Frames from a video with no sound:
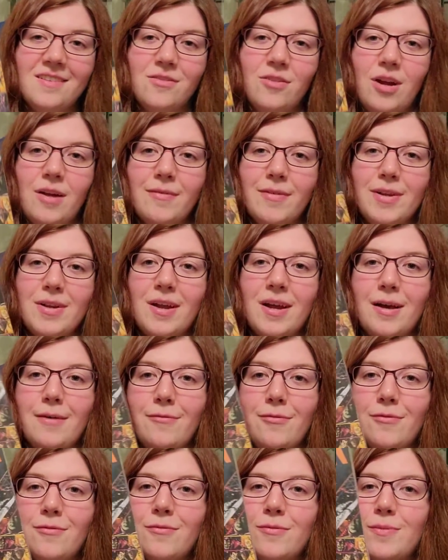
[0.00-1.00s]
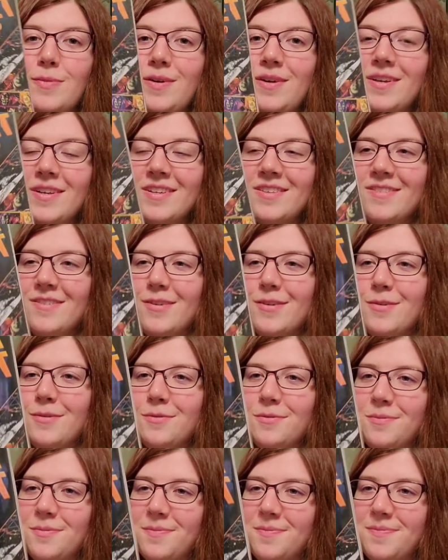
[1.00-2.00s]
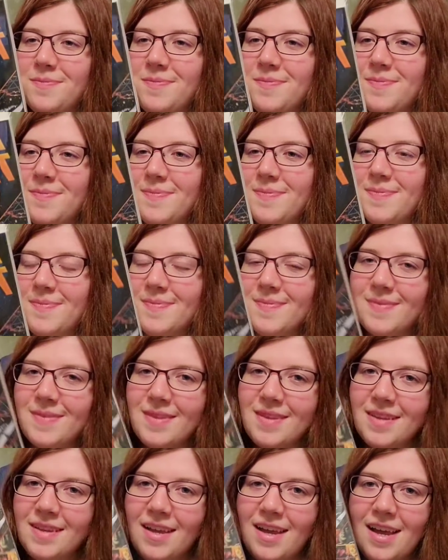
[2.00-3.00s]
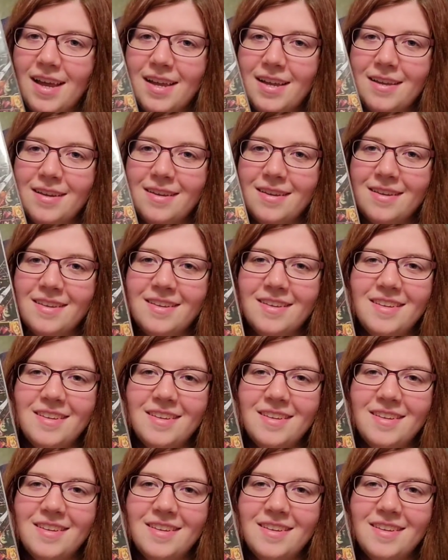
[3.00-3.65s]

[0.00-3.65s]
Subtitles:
graphic novel for me, so I